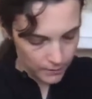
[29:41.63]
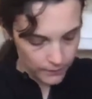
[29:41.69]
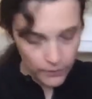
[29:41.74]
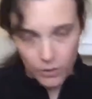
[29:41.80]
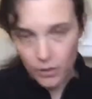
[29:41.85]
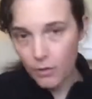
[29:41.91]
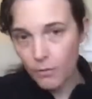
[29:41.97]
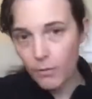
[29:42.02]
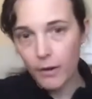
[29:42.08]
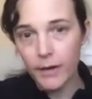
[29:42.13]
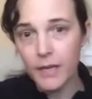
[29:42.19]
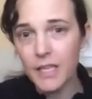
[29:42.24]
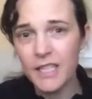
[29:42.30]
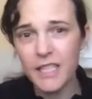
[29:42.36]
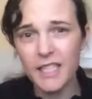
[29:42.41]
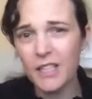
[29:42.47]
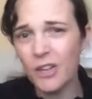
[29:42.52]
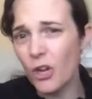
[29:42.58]
If you're not worried,
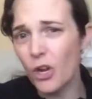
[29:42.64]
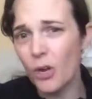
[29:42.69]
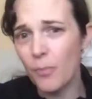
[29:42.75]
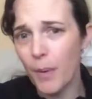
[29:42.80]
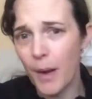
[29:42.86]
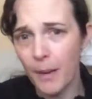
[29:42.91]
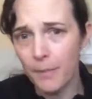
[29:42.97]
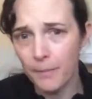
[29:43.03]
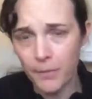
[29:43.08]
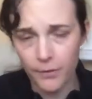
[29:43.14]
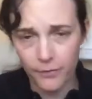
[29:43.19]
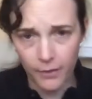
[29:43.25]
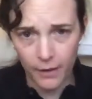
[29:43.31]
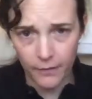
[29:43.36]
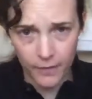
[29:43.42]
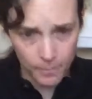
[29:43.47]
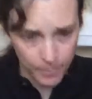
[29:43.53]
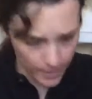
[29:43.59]
it doesn't hurt bub, the
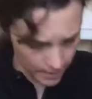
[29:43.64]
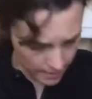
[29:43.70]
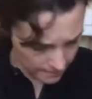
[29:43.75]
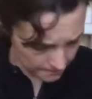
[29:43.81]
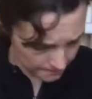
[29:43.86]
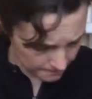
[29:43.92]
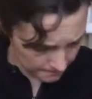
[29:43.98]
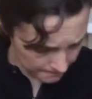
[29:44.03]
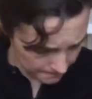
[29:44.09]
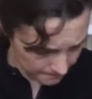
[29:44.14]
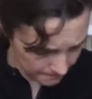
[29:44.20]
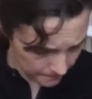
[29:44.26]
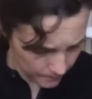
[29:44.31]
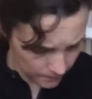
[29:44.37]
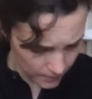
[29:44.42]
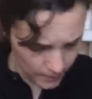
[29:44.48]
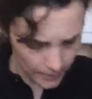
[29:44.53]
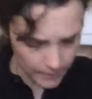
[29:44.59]
fluffy butt,
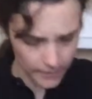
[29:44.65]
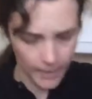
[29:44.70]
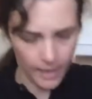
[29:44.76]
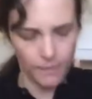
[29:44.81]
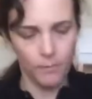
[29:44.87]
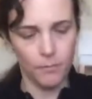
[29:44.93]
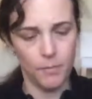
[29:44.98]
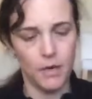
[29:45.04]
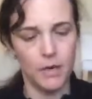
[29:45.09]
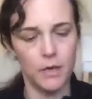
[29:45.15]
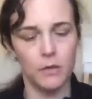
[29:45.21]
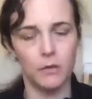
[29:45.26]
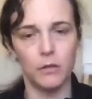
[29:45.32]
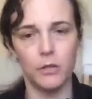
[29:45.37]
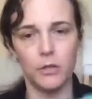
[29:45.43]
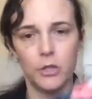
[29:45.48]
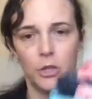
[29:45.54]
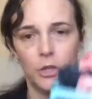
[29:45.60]
unless they have a
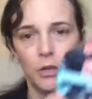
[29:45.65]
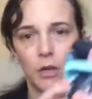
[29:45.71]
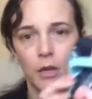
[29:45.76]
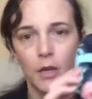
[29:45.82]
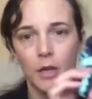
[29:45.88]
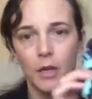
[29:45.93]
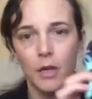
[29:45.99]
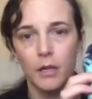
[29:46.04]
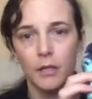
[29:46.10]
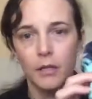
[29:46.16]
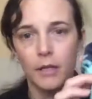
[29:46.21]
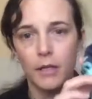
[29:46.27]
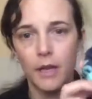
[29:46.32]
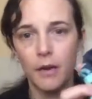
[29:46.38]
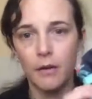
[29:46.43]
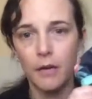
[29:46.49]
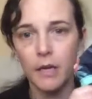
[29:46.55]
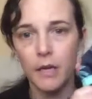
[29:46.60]
medical issue. So
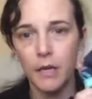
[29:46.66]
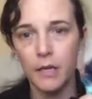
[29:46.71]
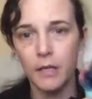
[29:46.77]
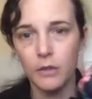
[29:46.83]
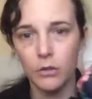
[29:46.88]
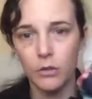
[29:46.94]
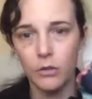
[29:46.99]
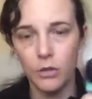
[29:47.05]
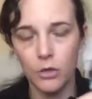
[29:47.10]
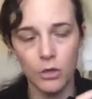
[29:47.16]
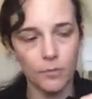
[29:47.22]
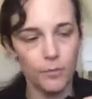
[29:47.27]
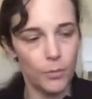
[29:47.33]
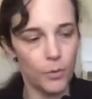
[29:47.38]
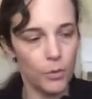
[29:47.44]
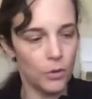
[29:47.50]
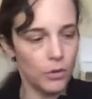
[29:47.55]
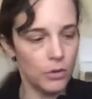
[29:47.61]
there it is on
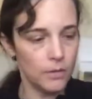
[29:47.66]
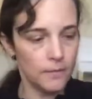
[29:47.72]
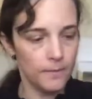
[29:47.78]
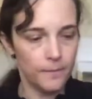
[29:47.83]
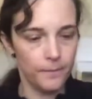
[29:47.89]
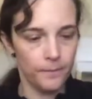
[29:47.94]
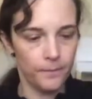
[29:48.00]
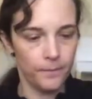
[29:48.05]
newborn.